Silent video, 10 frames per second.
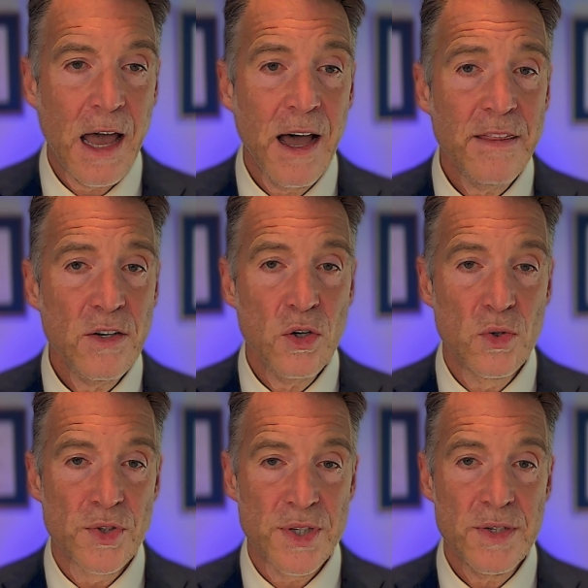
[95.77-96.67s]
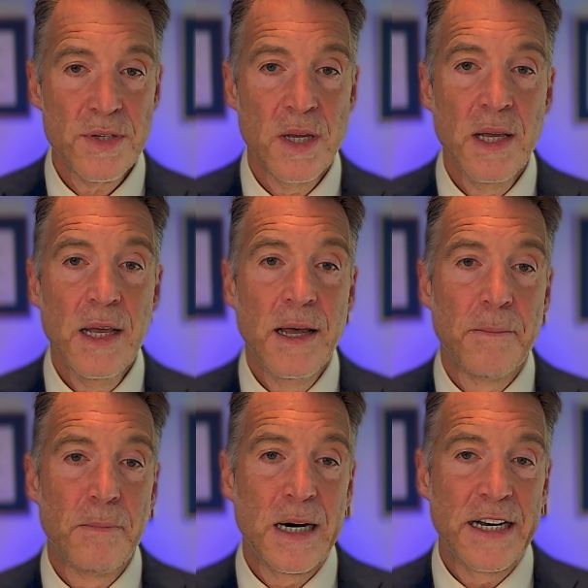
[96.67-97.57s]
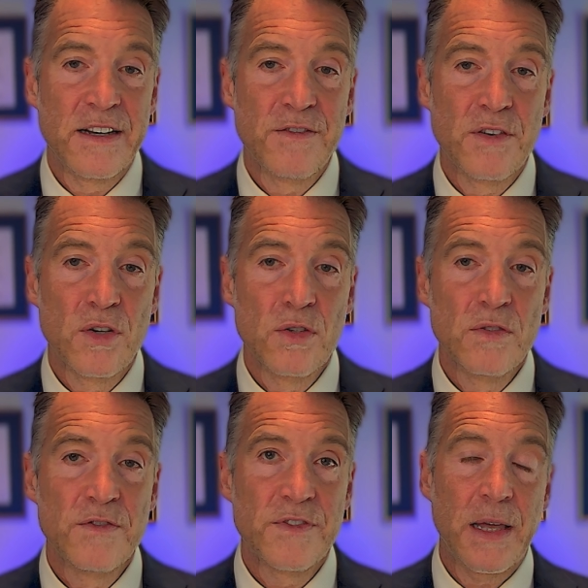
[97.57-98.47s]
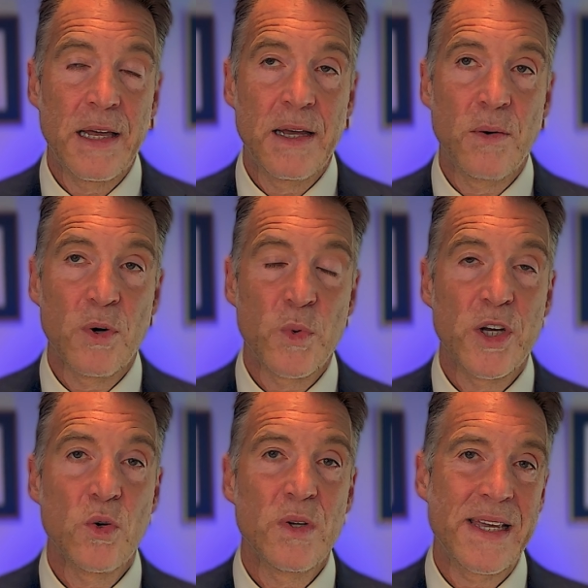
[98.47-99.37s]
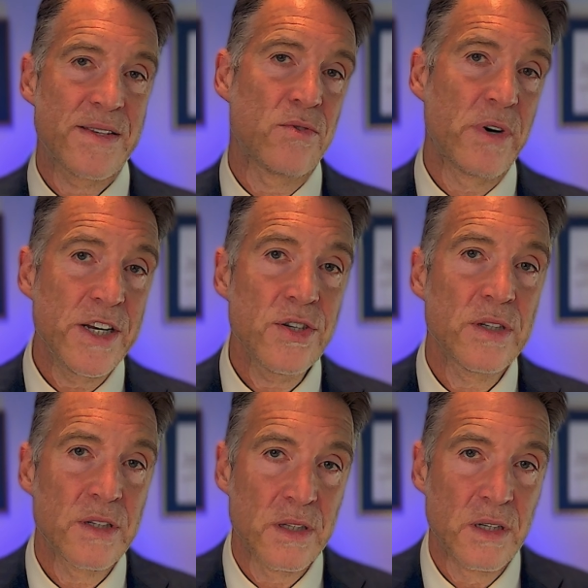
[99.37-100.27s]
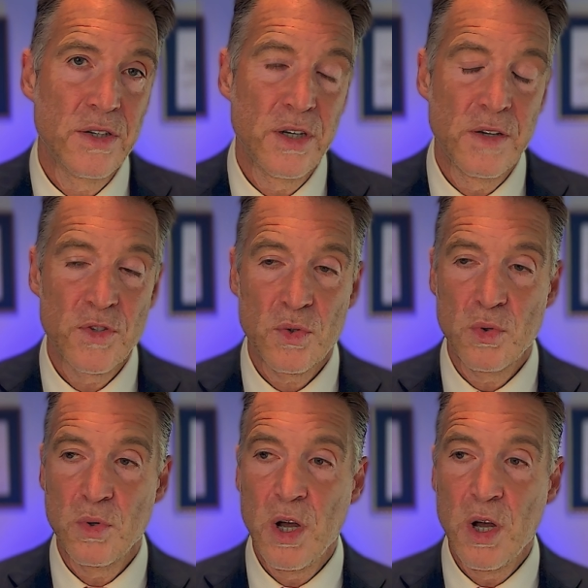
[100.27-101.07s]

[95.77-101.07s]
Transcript: Other causes might involve what we call laceration to the nerves, or